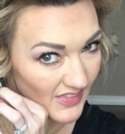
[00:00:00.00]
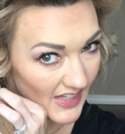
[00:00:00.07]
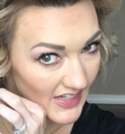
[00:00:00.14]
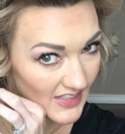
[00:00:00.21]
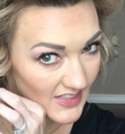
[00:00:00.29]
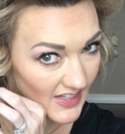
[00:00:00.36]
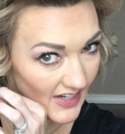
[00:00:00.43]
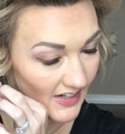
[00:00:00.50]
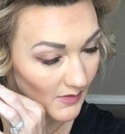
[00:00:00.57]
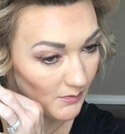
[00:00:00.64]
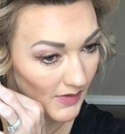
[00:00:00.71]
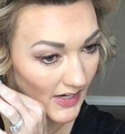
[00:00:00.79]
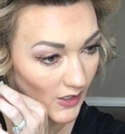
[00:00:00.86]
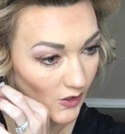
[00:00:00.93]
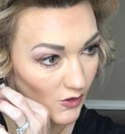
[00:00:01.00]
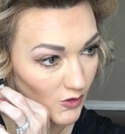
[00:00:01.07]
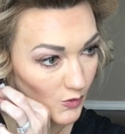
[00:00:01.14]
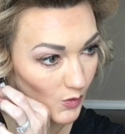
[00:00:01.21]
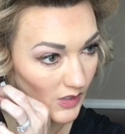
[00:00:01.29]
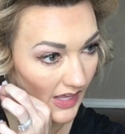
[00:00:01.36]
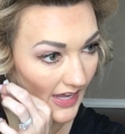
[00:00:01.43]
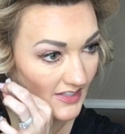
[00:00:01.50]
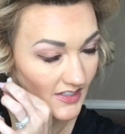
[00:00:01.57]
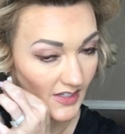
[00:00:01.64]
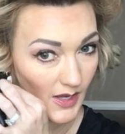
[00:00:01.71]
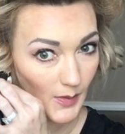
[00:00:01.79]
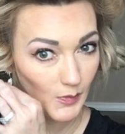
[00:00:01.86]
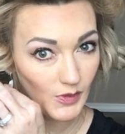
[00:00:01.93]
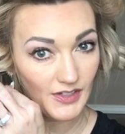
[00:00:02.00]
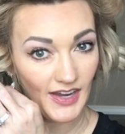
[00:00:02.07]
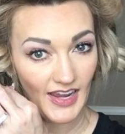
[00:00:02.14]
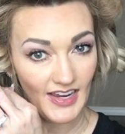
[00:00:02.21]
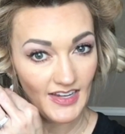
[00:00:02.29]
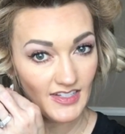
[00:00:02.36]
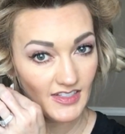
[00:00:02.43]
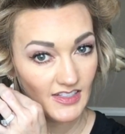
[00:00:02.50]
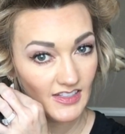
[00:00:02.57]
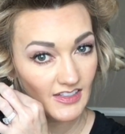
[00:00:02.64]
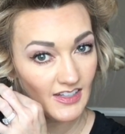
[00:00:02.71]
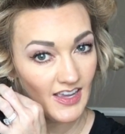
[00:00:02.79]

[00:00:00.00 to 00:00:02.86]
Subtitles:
Like I said, my curls will last a couple of days,